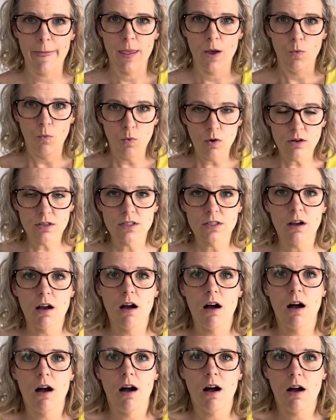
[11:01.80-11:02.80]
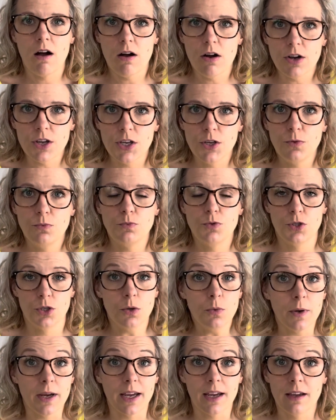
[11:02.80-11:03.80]
What are you
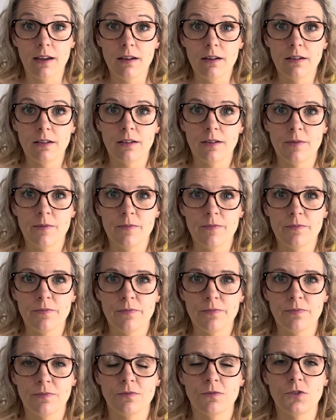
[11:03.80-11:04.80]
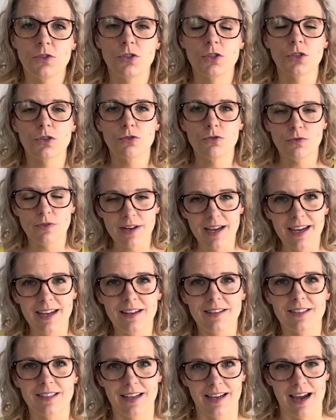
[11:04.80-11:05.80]
doing to
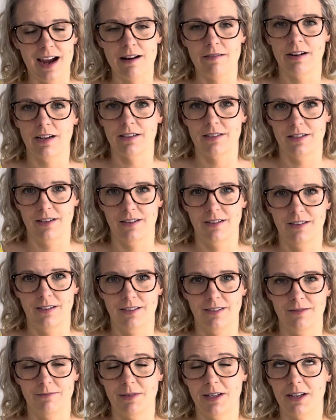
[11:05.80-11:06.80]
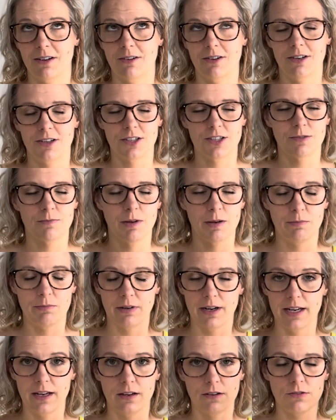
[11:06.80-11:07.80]
create a character? My gosh, my
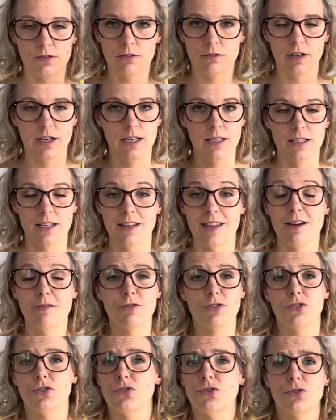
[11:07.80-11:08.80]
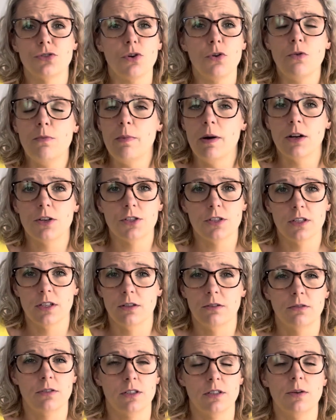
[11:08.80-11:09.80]
brain goes crazy. There is so much that
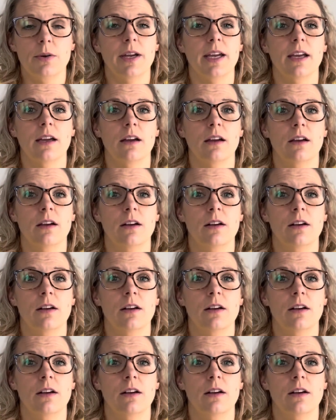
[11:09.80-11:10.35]
you're doing.